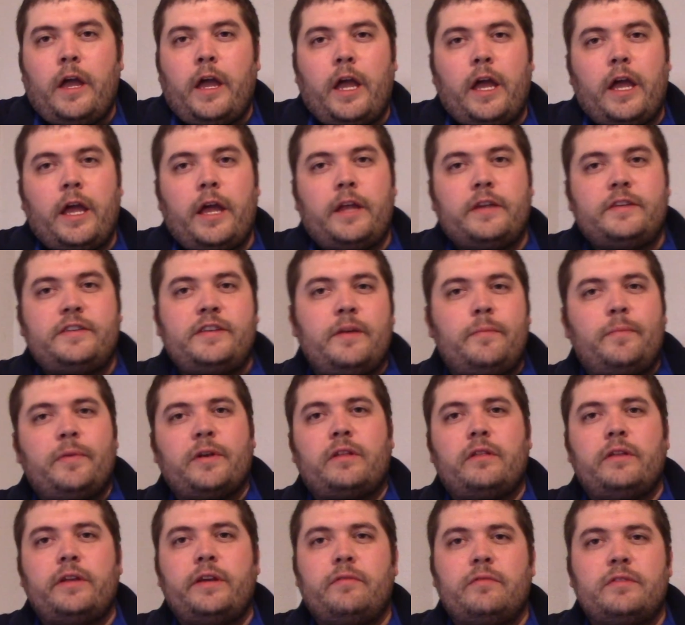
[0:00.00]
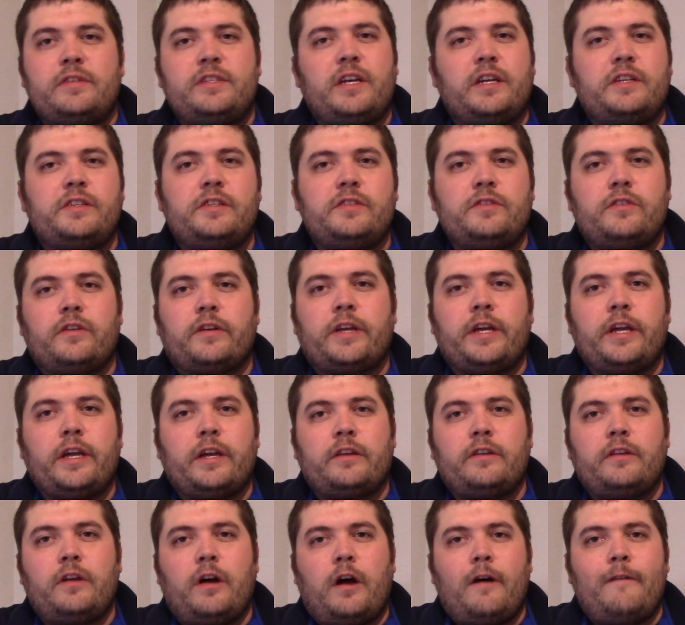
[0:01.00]
And typically, recessions are
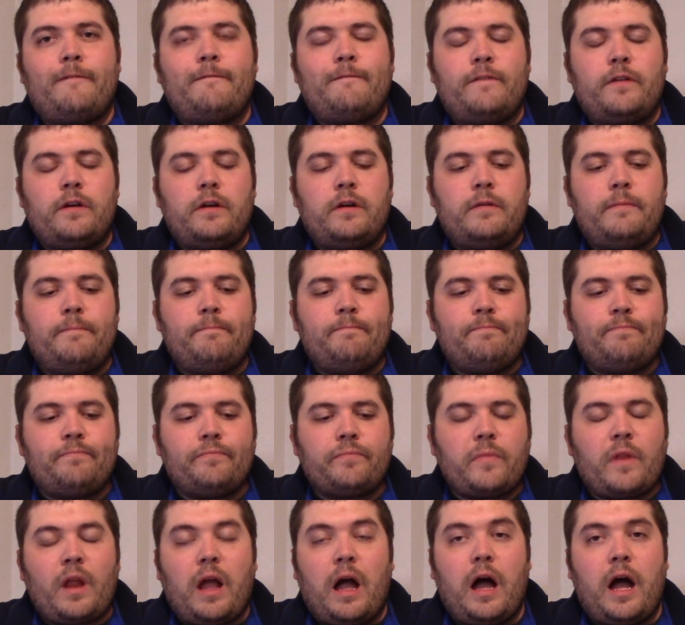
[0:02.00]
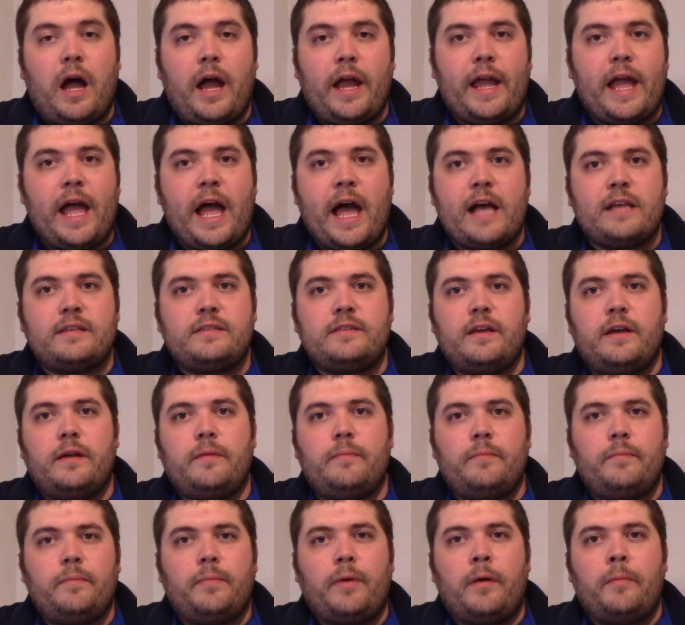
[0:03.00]
kicked off from a high
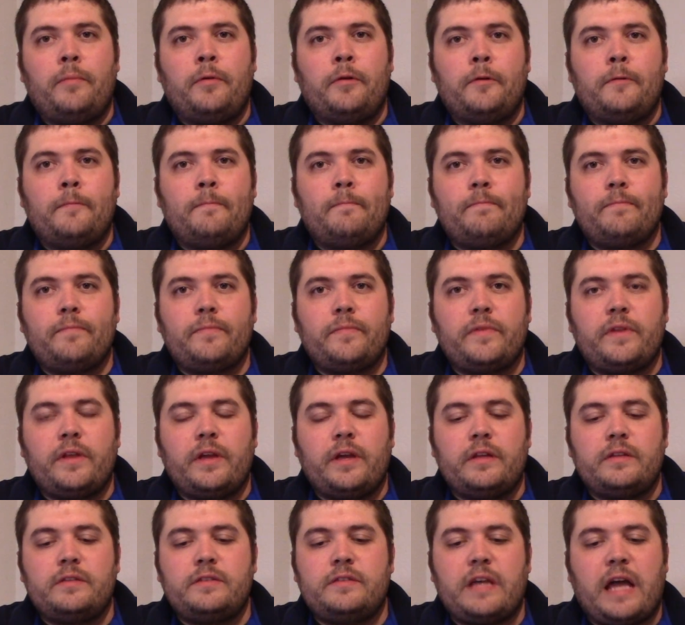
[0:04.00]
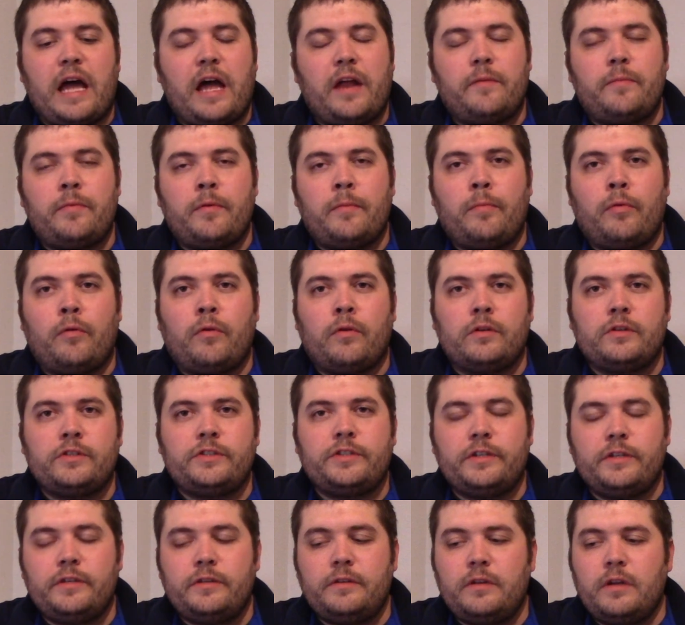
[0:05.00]
asset bubble that's out of
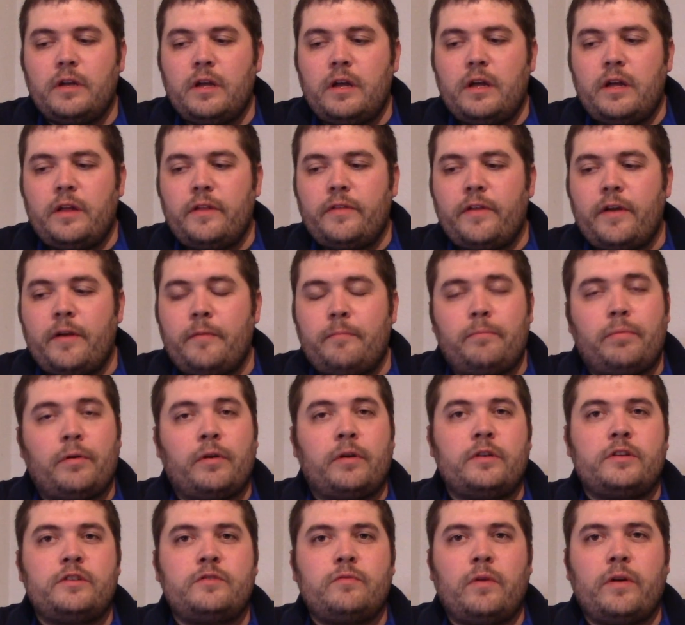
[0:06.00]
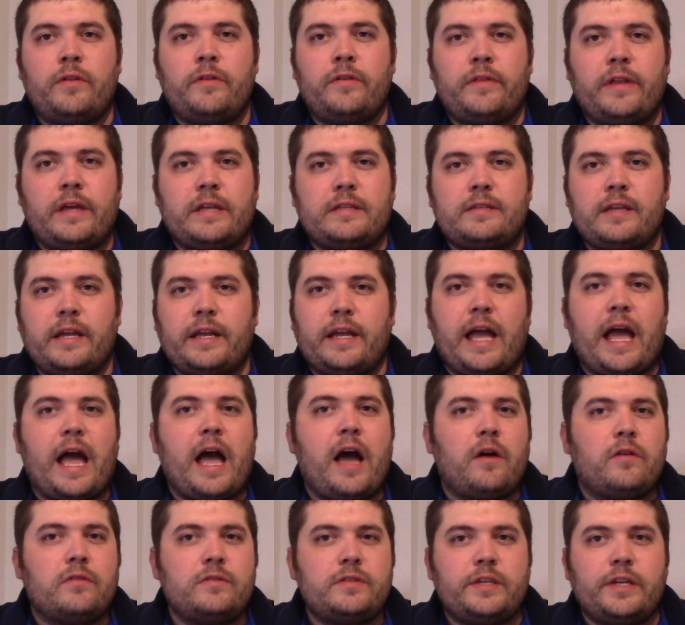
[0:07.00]
proportion that bursts, whether that's like a
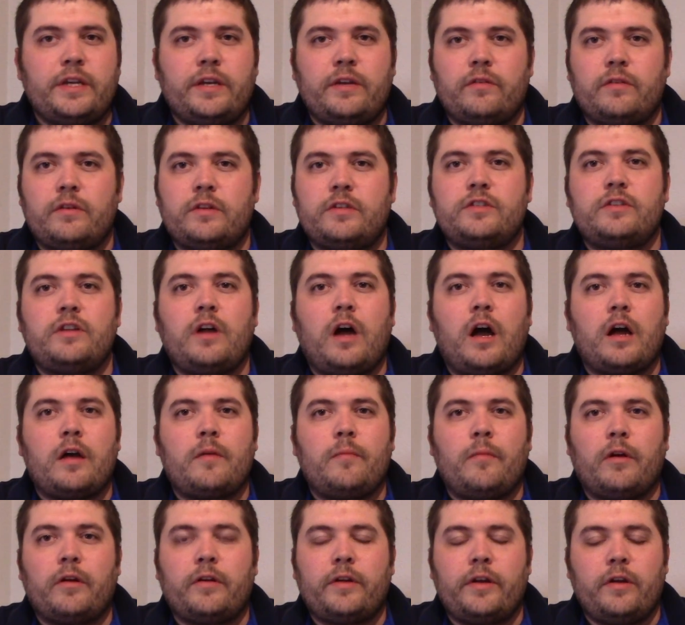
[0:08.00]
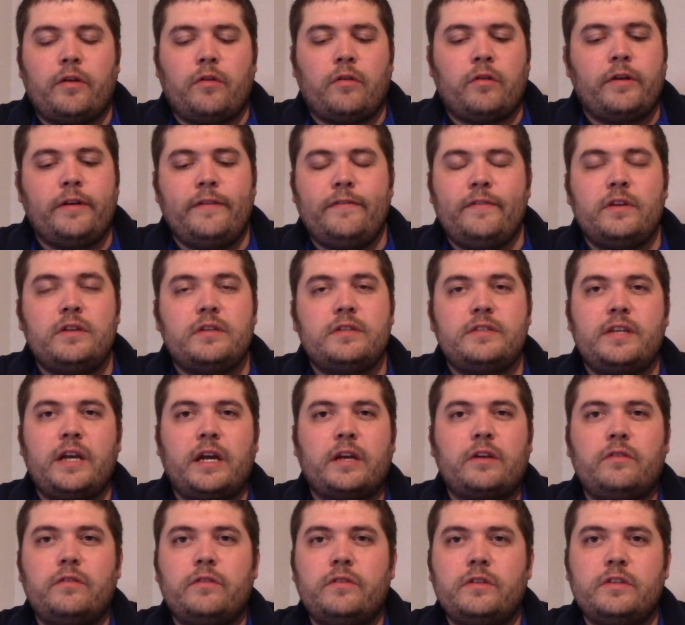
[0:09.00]
housing or a stock market or even a
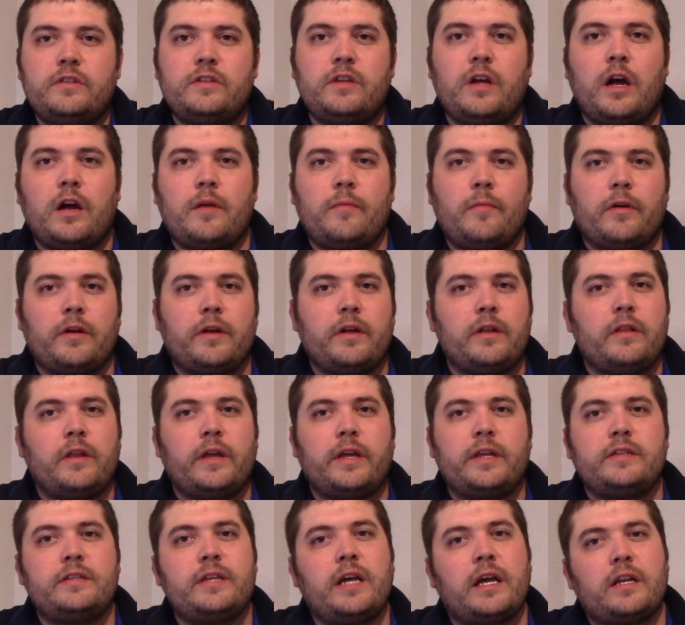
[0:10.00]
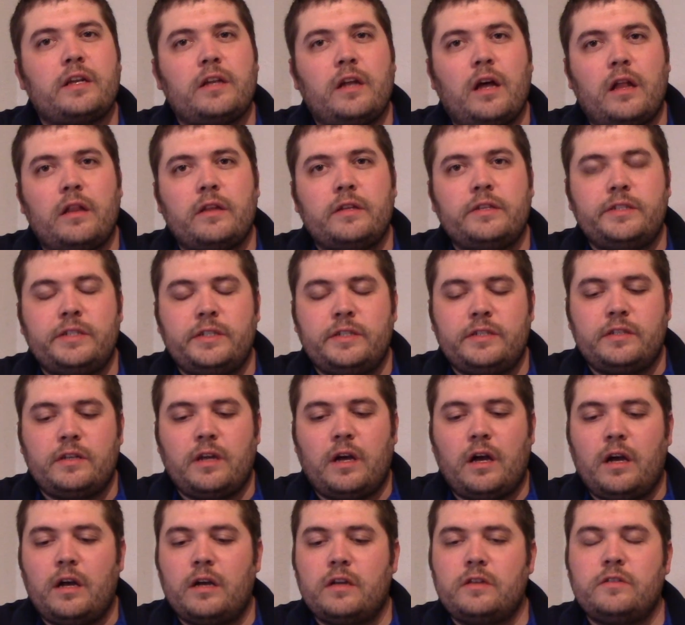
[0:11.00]
sector in the stock market like technology
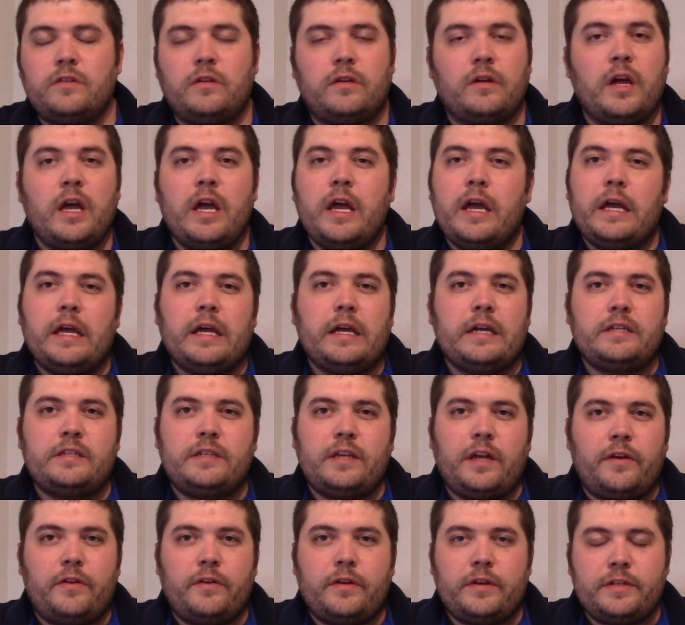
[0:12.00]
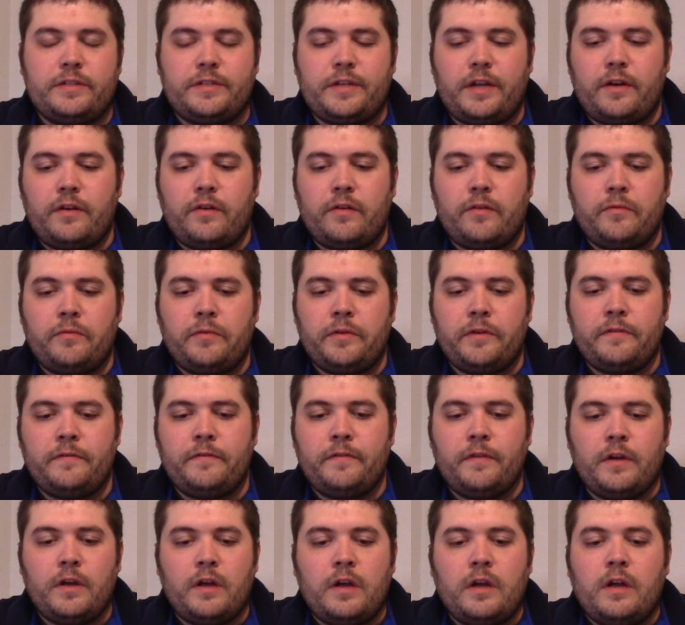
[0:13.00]
stocks or et cetera, et cetera.
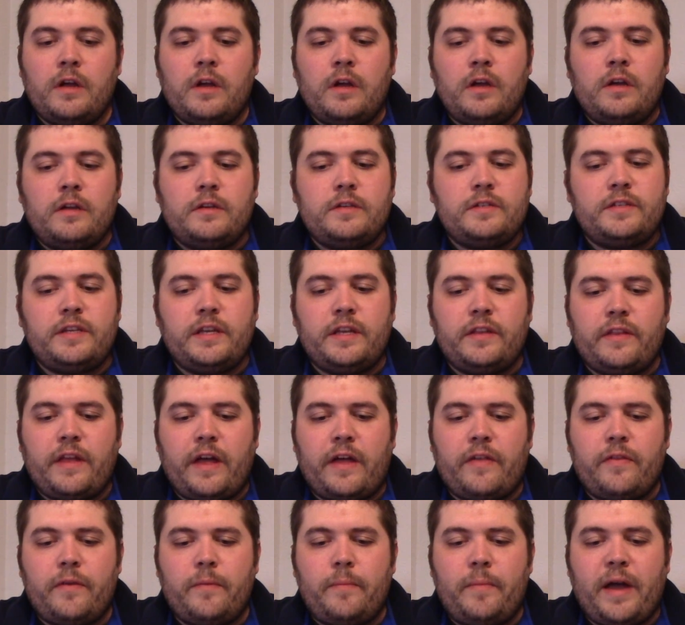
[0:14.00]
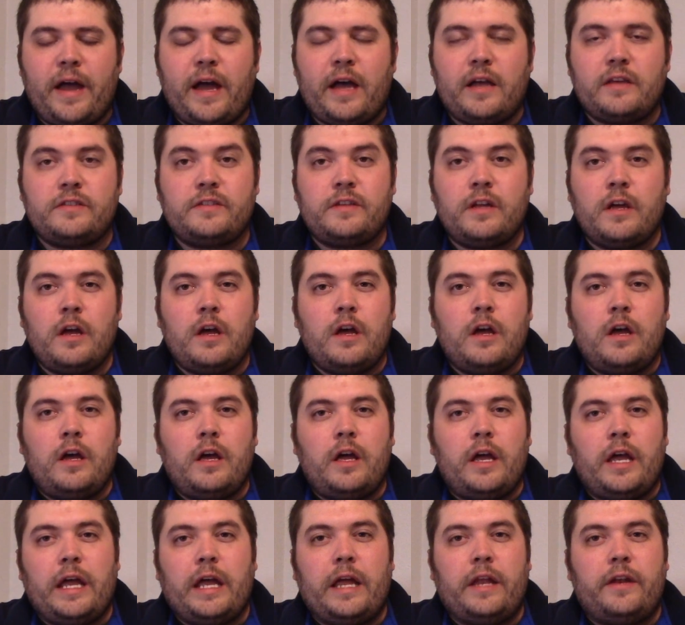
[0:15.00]
We've seen that in the past.
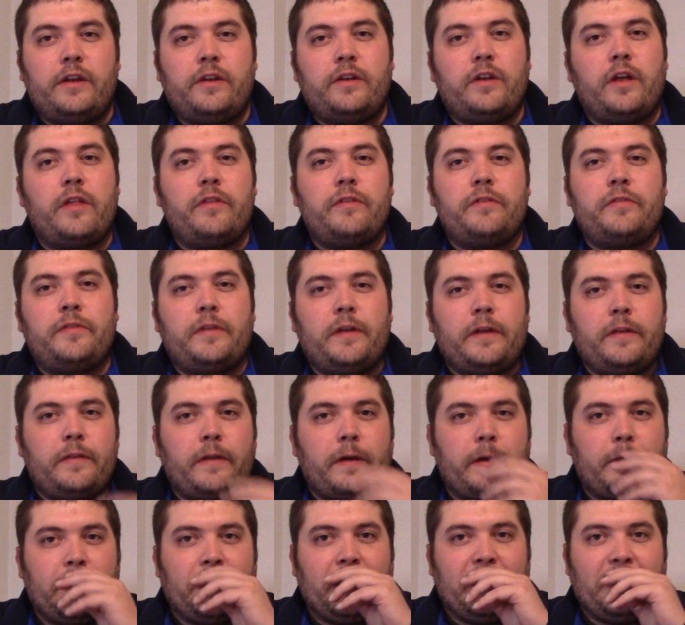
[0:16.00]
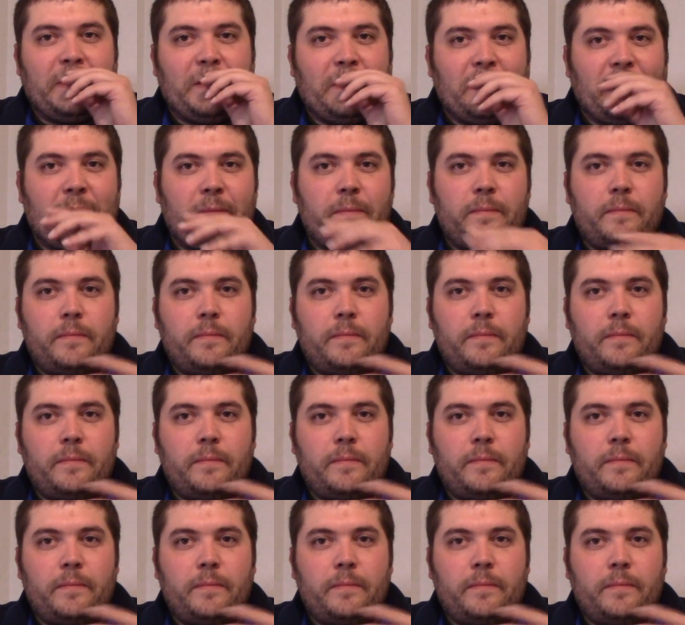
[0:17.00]
And another thing that can